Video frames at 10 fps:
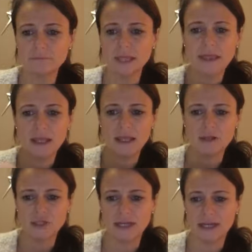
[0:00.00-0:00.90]
thank you,
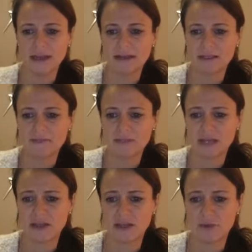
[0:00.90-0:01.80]
Shelley, for
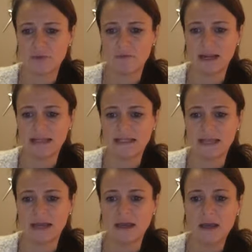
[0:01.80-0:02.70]
saying that you can relate to
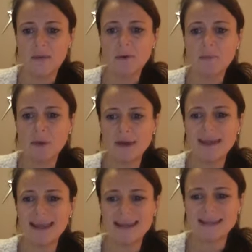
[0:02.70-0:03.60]
that. But put a
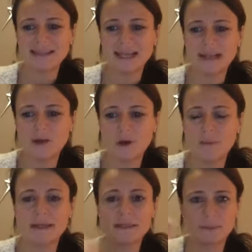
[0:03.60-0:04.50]
yes in the
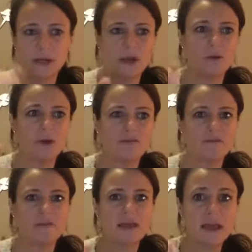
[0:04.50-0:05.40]
comments below
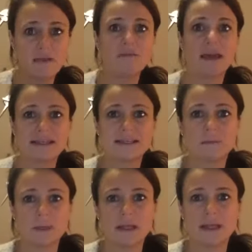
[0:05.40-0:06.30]
if that is
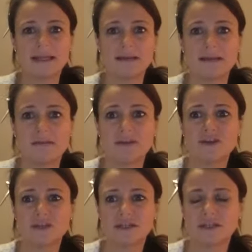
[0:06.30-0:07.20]
something that is of
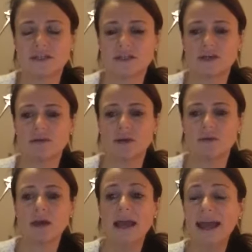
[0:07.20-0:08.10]
interest to you.
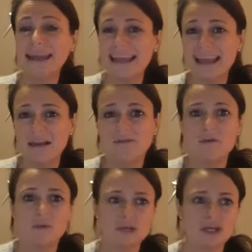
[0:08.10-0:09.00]
And again, if you're
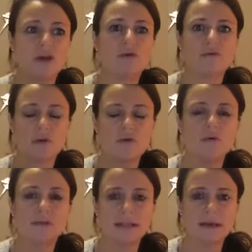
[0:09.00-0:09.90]
watching it on the
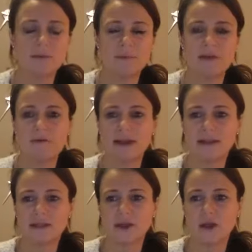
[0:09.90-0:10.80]
recording, that would be great
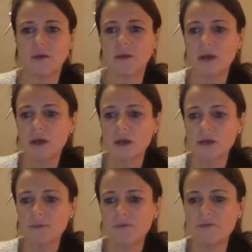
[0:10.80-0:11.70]
to know,
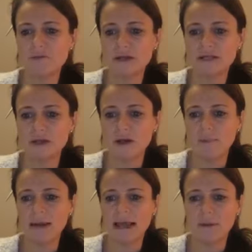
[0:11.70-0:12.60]
because before I start
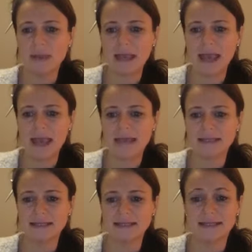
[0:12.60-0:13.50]
ploughing ahead,
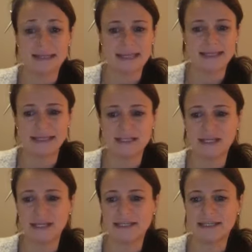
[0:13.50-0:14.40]
yes,
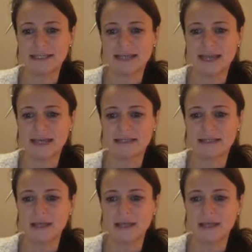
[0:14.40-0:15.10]
Shelley said yes,